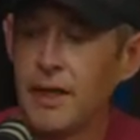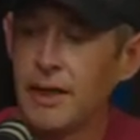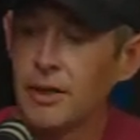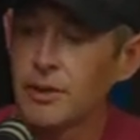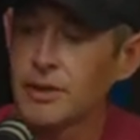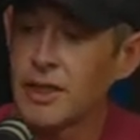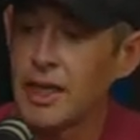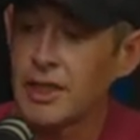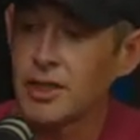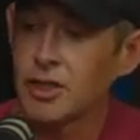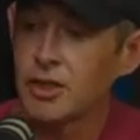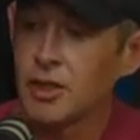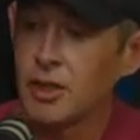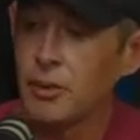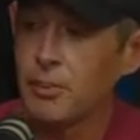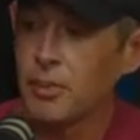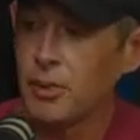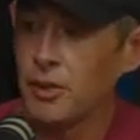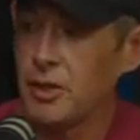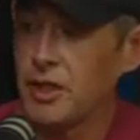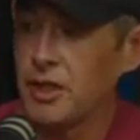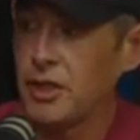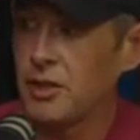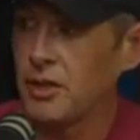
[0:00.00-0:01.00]
ego is actually a
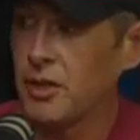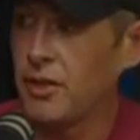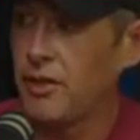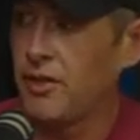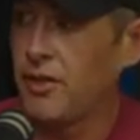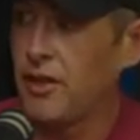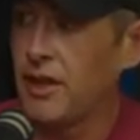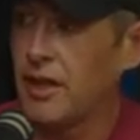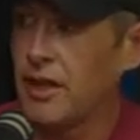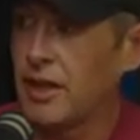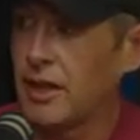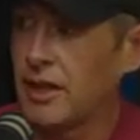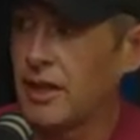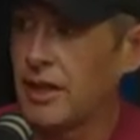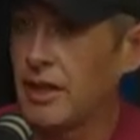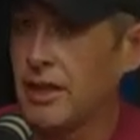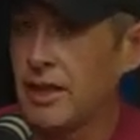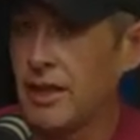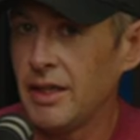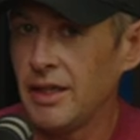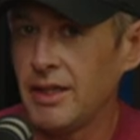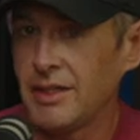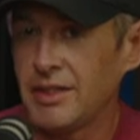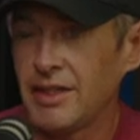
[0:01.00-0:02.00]
pretty good thing.
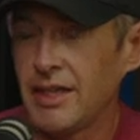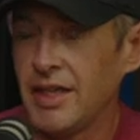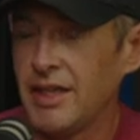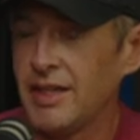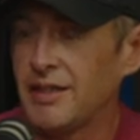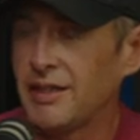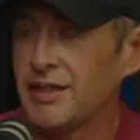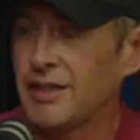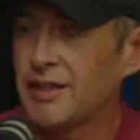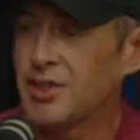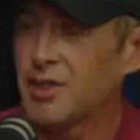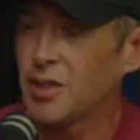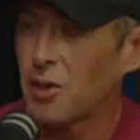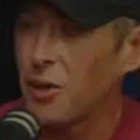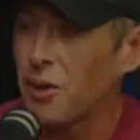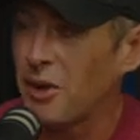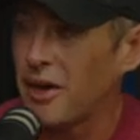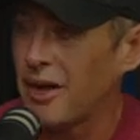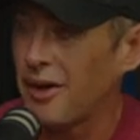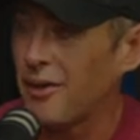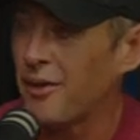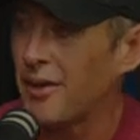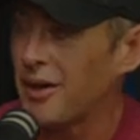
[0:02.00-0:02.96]
It's in certain